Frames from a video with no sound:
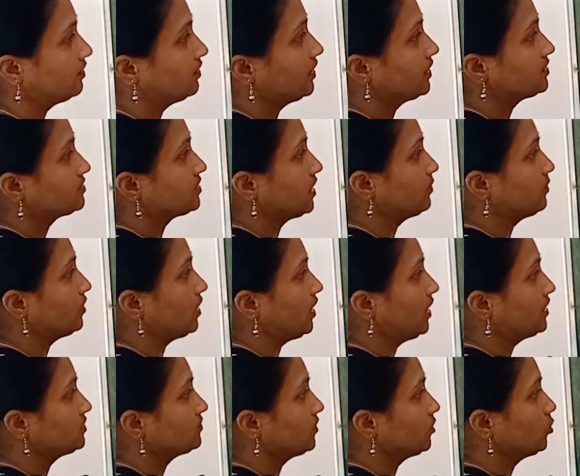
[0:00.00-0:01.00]
Next time
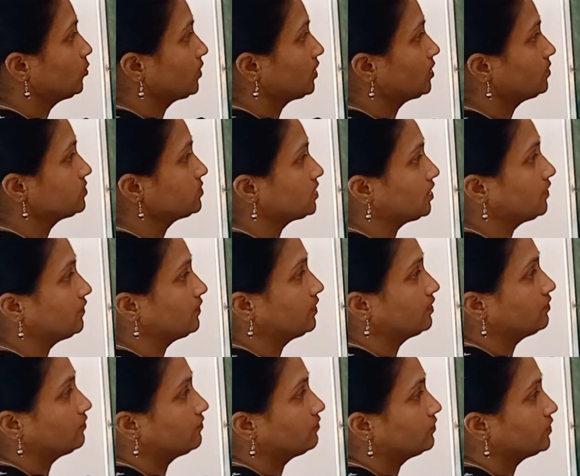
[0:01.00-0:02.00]
i's value becomes
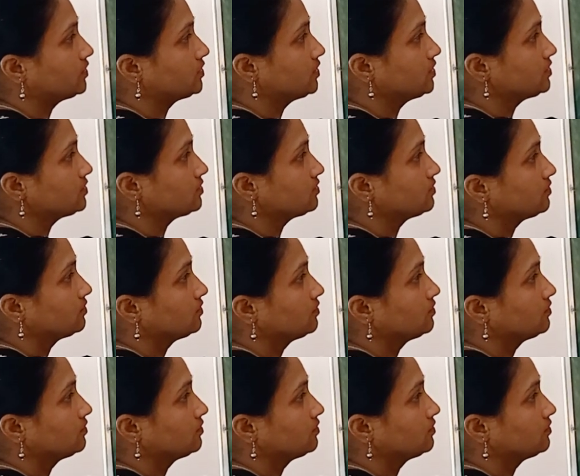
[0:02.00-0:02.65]
11, which is